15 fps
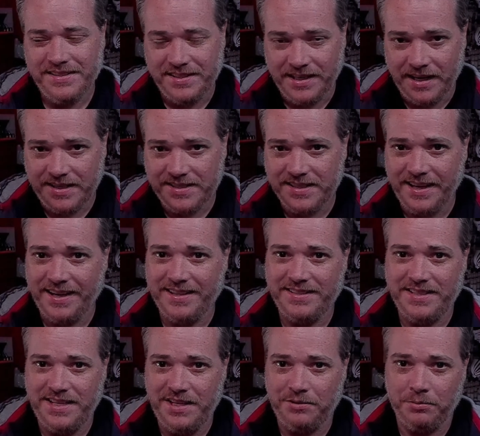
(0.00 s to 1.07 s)
Does not
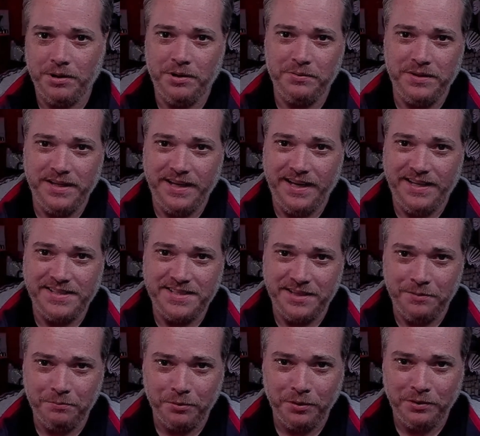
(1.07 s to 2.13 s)
dethrone the
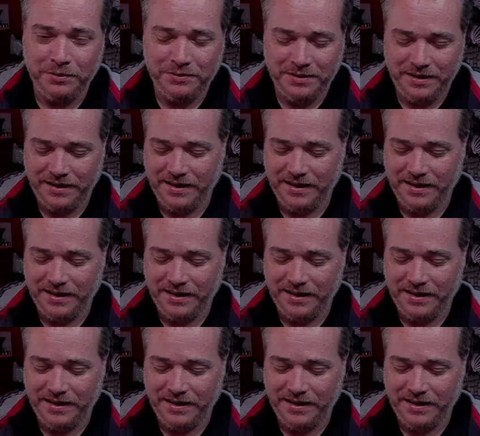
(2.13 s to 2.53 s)
atemporal.